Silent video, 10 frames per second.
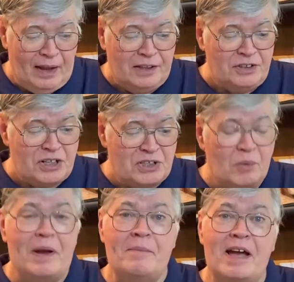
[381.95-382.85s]
Just the
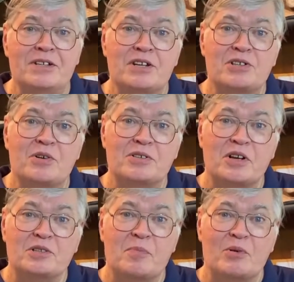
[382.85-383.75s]
way magic stores
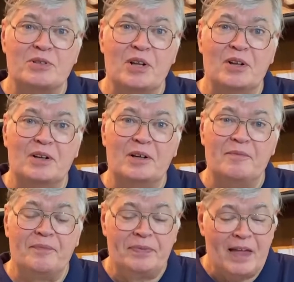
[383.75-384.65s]
are supposed to look.
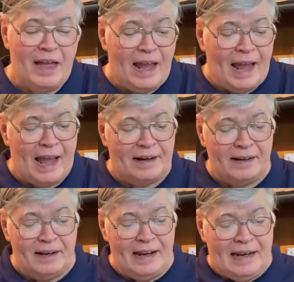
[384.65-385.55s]
And
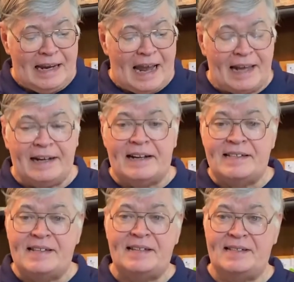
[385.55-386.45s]
he had an
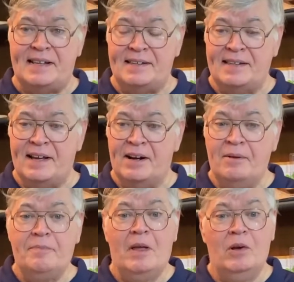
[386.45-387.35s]
assistant there
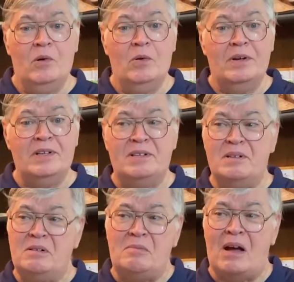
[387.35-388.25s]
who was
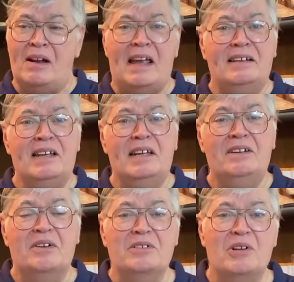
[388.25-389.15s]
about 18
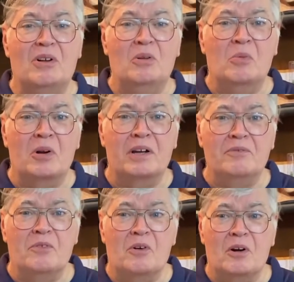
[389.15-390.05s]
years old working
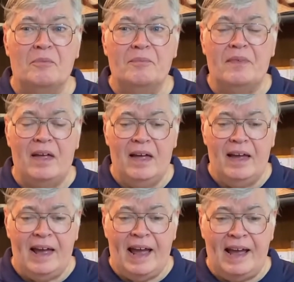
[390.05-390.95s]
for him.
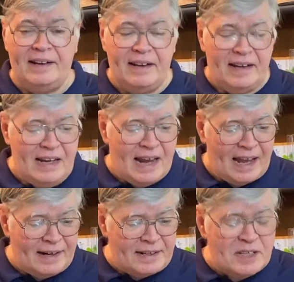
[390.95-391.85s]
And he had
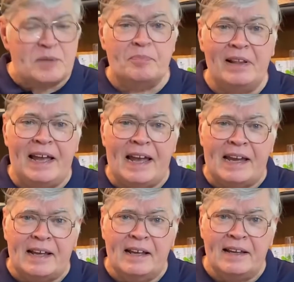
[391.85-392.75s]
a display
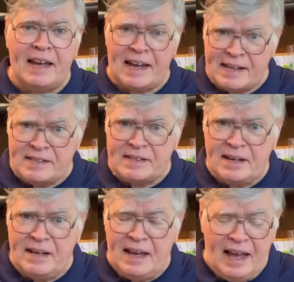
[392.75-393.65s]
case
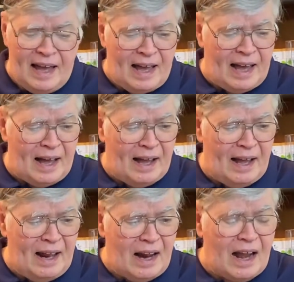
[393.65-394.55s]

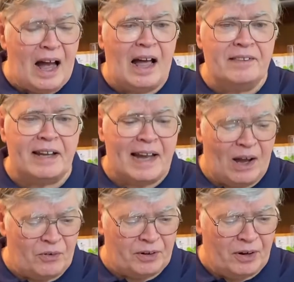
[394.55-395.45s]
on the
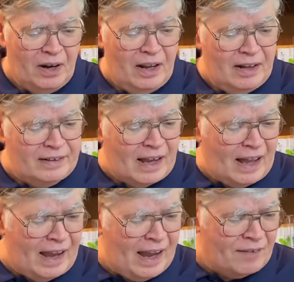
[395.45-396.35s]
counter. Now,
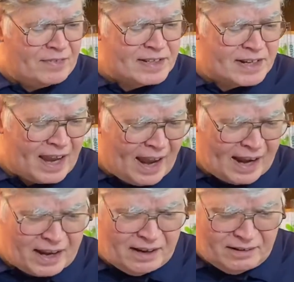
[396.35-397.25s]
I have this cake